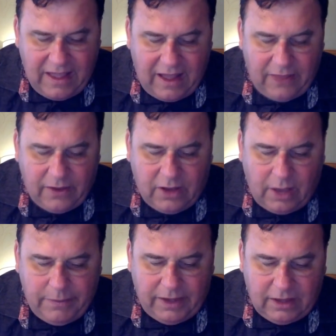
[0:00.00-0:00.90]
and they're
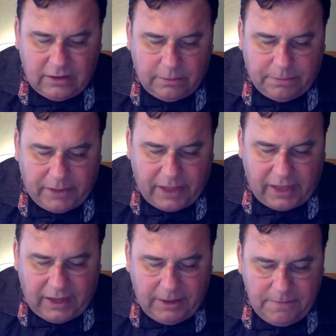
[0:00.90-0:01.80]
coming into
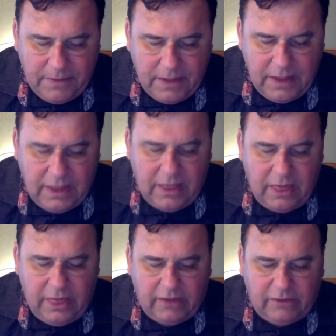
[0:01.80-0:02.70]
play
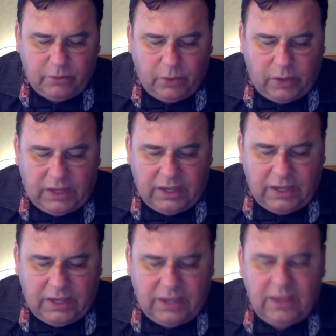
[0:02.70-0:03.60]
this week
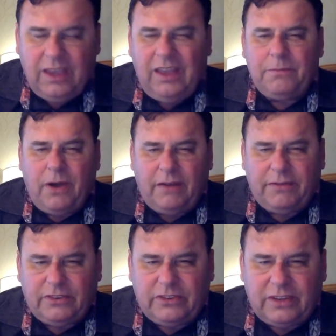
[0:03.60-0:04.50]
in
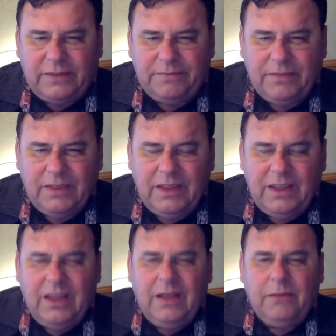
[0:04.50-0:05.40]
prophecy.
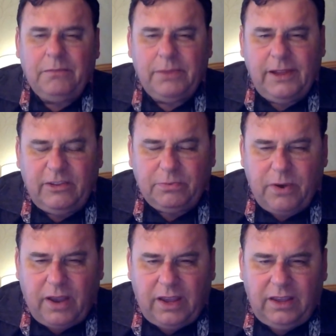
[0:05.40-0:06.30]
Please
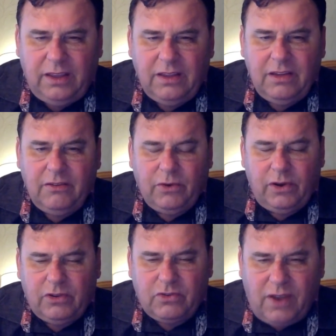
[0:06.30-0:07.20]
pray
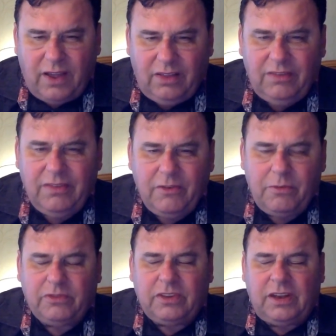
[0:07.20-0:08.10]
for Israel,
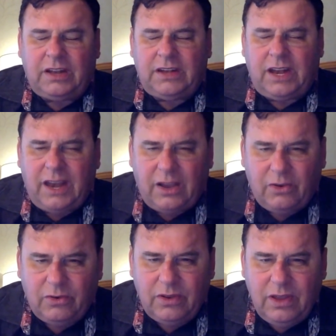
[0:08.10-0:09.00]
for Mr.
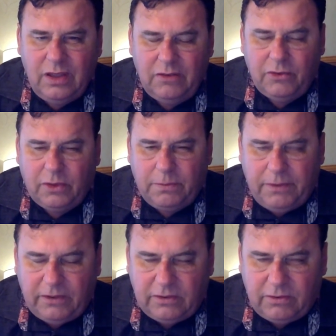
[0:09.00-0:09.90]
Netanyahu, for the
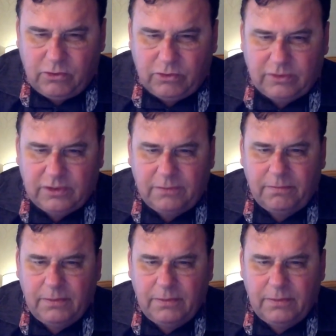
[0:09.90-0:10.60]
peace of Jerusalem.